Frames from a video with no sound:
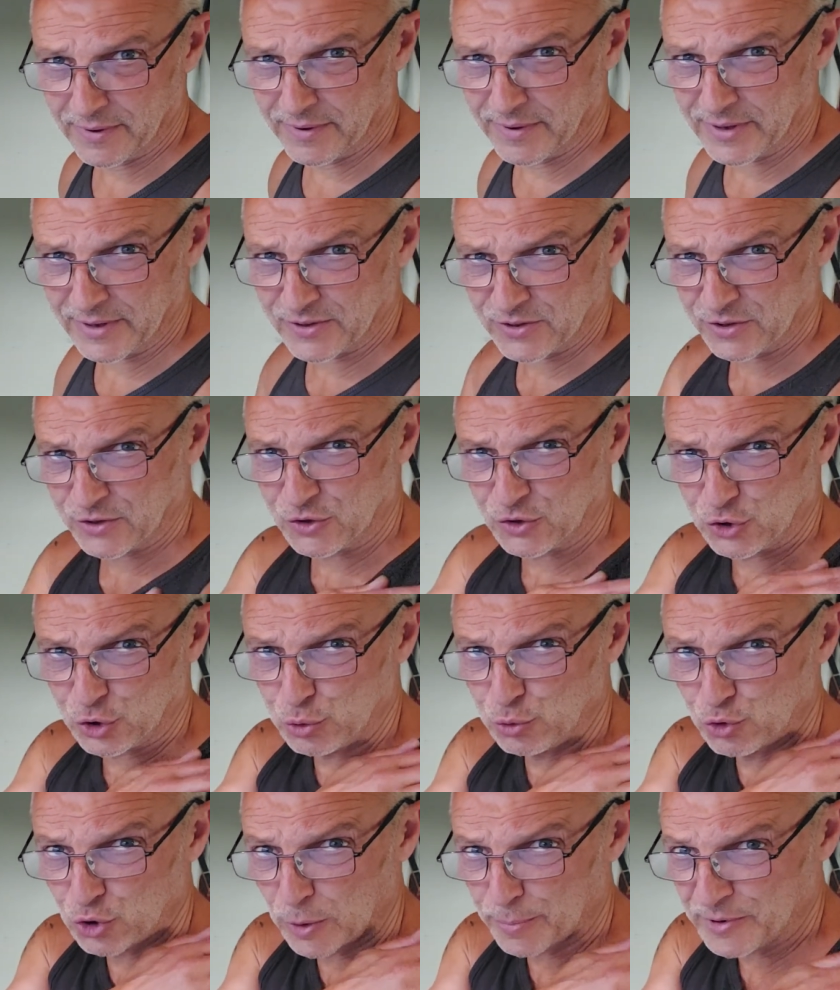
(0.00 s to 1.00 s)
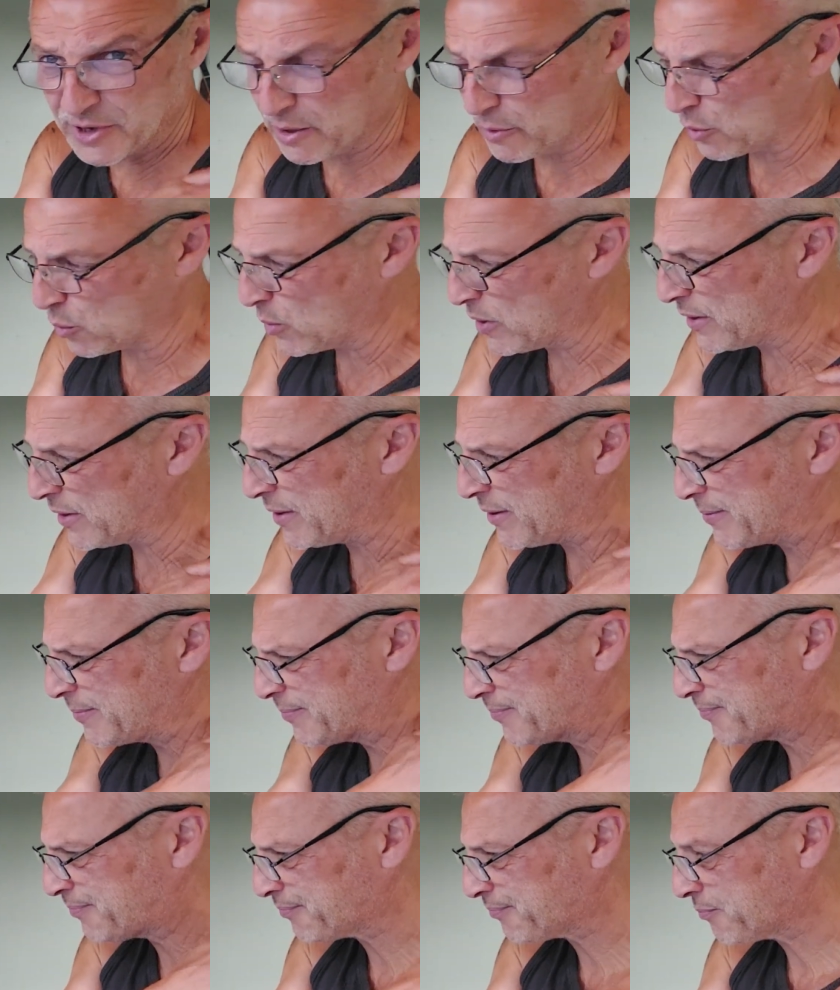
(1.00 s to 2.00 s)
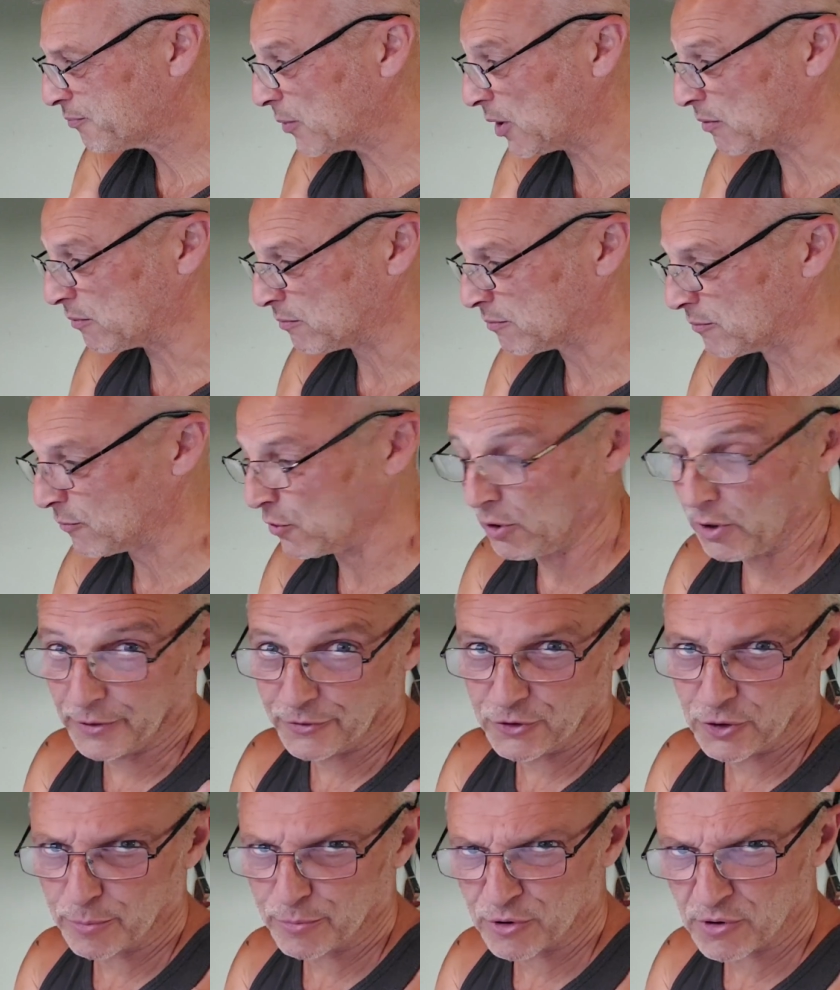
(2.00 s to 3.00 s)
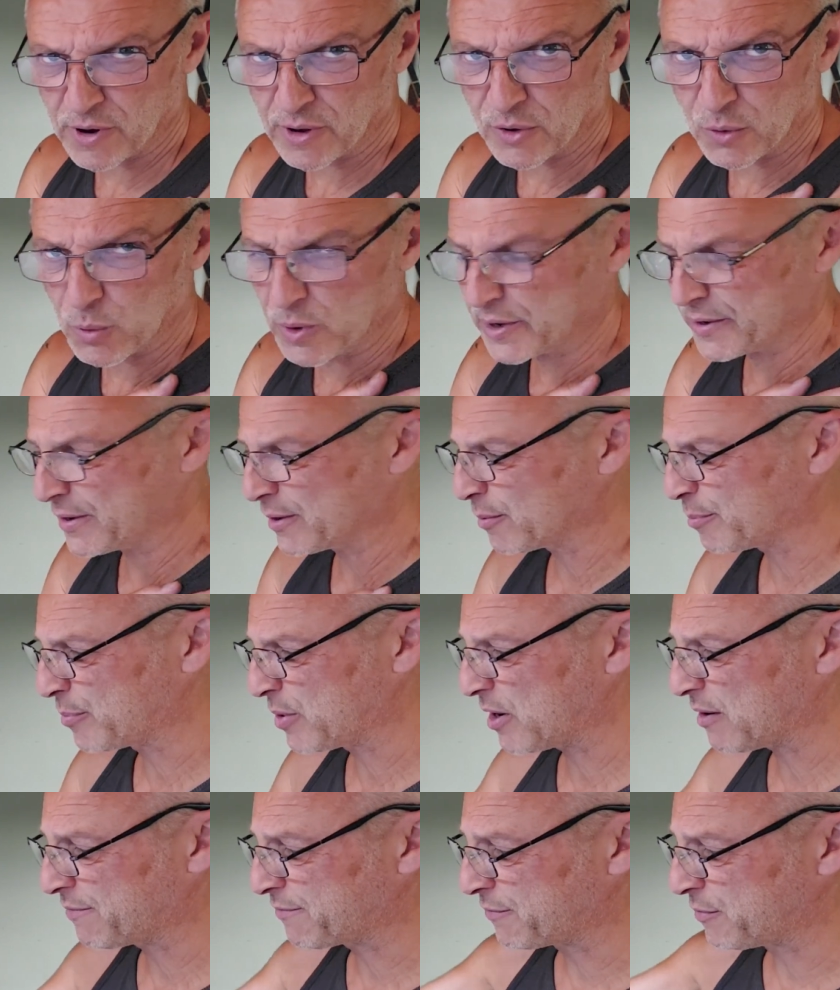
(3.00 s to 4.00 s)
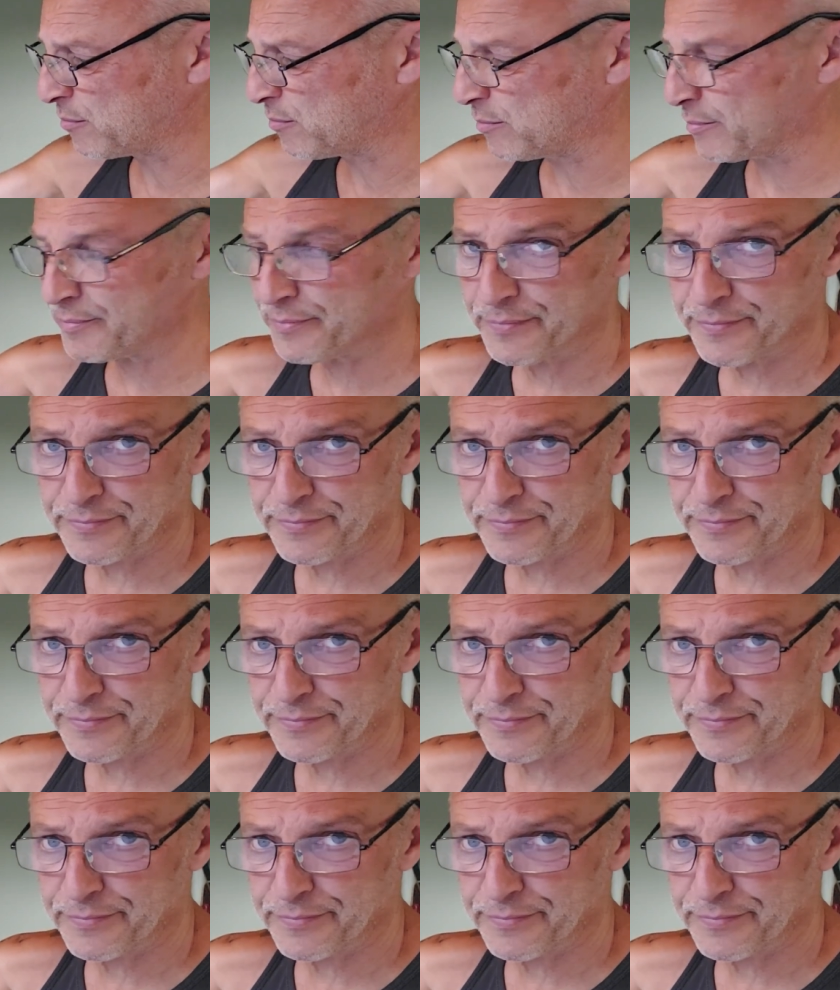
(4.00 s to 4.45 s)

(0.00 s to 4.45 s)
That's 2 jobs out of the way. Well, all the jobs are out of the way now, apart from